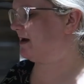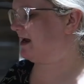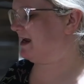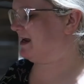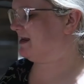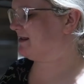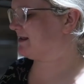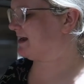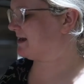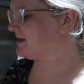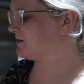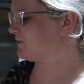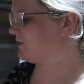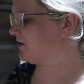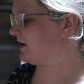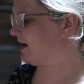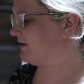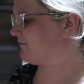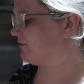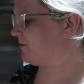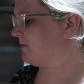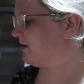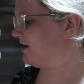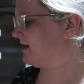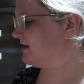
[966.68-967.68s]
meat, that's what
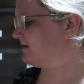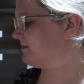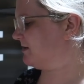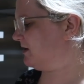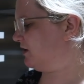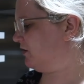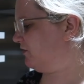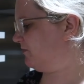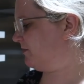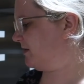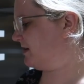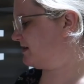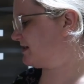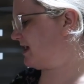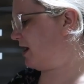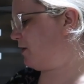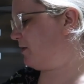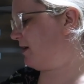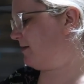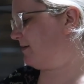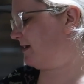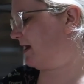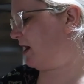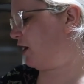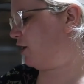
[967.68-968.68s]
that reminds me of. But it's, oh,
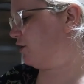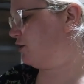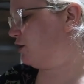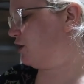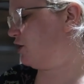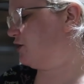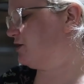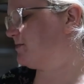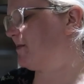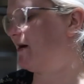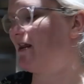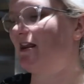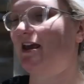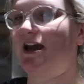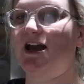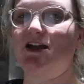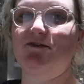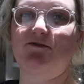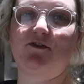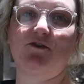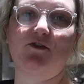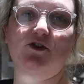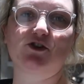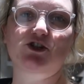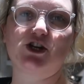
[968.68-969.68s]
here we go, used by the
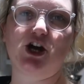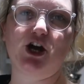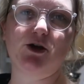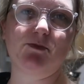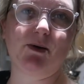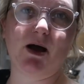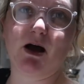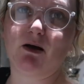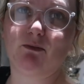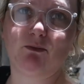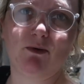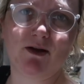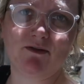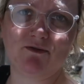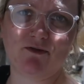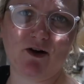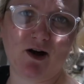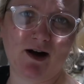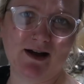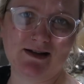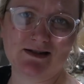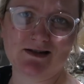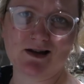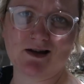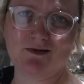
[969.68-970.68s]
8th of October. We're
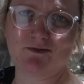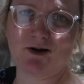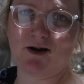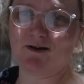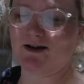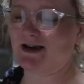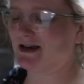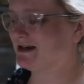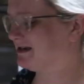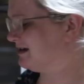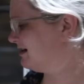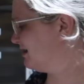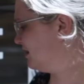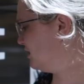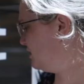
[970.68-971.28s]
fine, don't worry, you